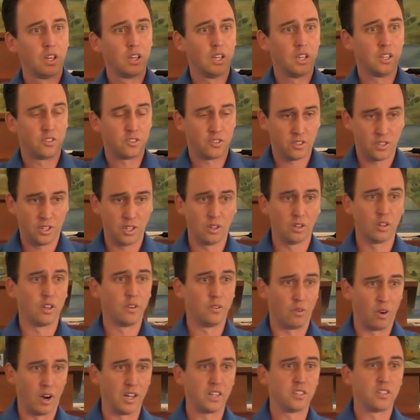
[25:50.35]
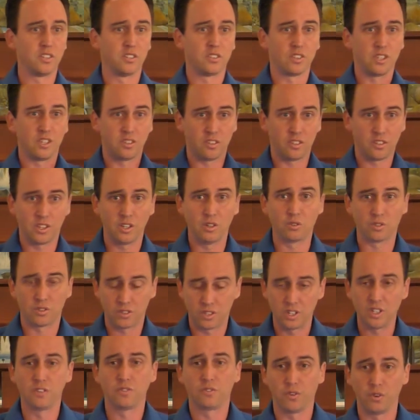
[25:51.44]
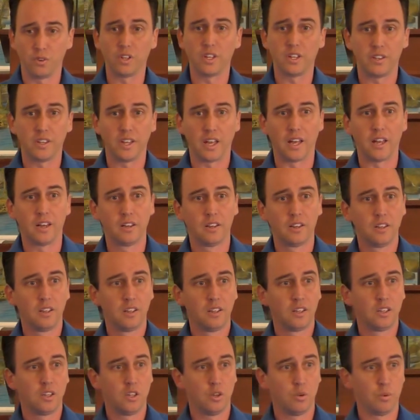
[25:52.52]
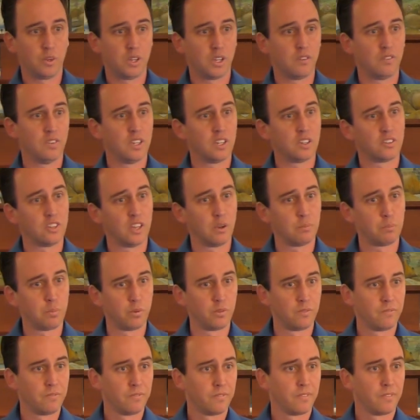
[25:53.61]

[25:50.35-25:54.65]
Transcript: It's still unrighteous. It's still sinful in that. You want me to give you an example?